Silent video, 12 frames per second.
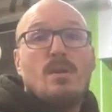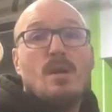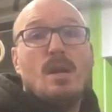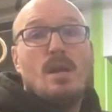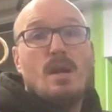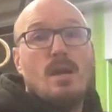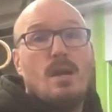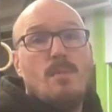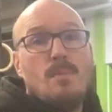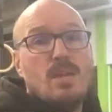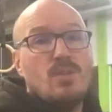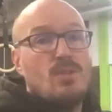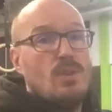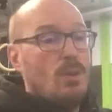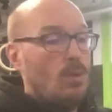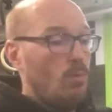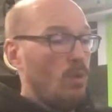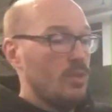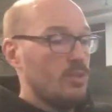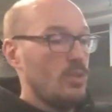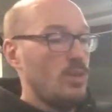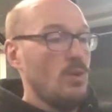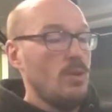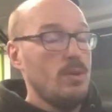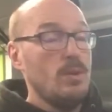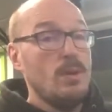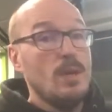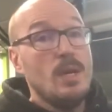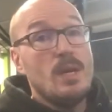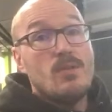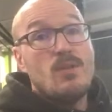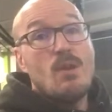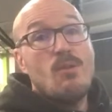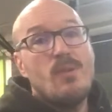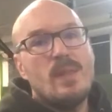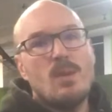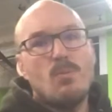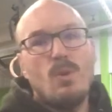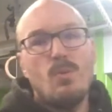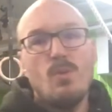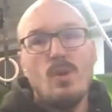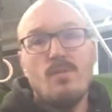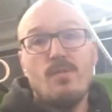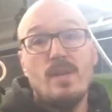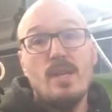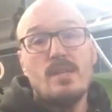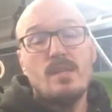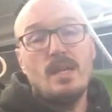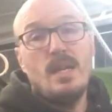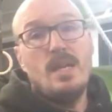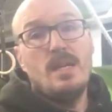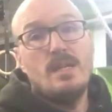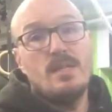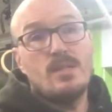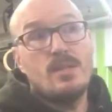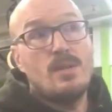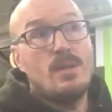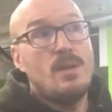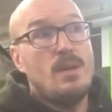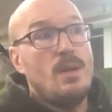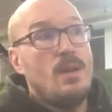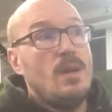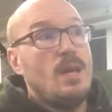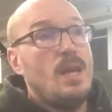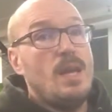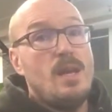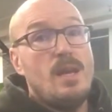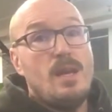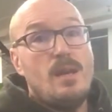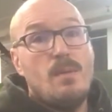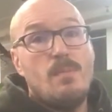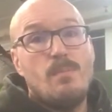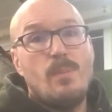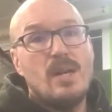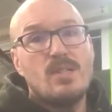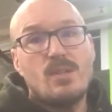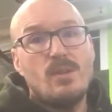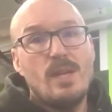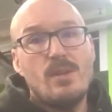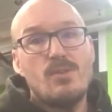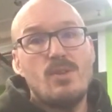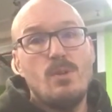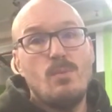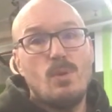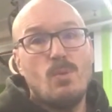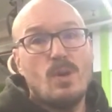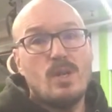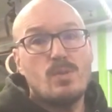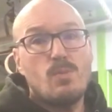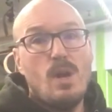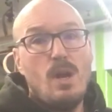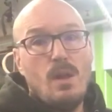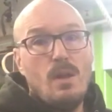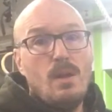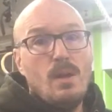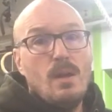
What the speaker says: and make sure they're well secured. The other thing that would work for this is a bicycle inner tube would work as well,